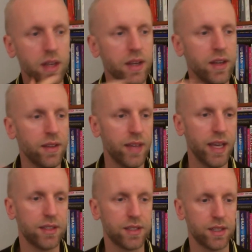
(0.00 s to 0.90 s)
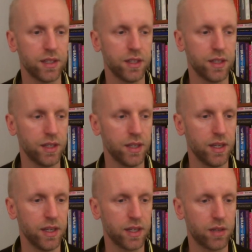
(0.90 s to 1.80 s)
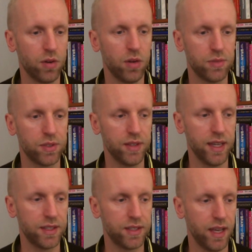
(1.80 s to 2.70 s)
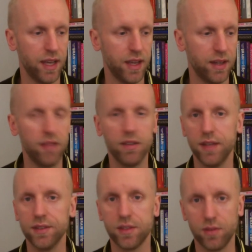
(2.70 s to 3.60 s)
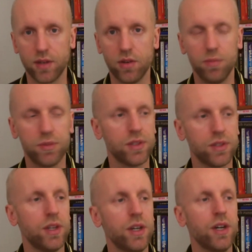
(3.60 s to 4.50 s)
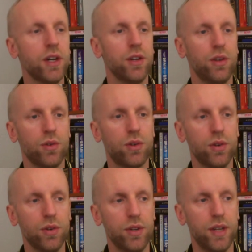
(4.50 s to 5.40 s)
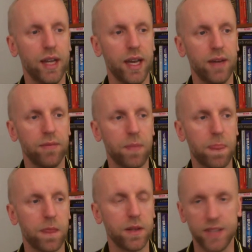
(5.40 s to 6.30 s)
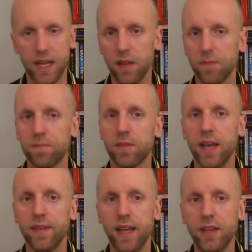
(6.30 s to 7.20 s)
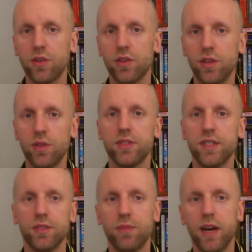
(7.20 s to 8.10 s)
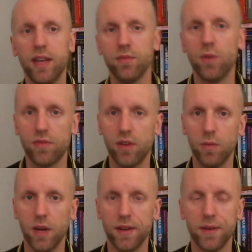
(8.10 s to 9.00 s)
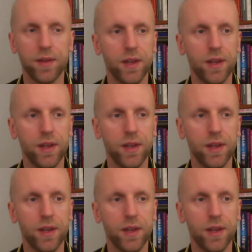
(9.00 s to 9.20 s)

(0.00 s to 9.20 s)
These crops, dividends of the crops, you could sell, and then you could use this to buy even more farmland.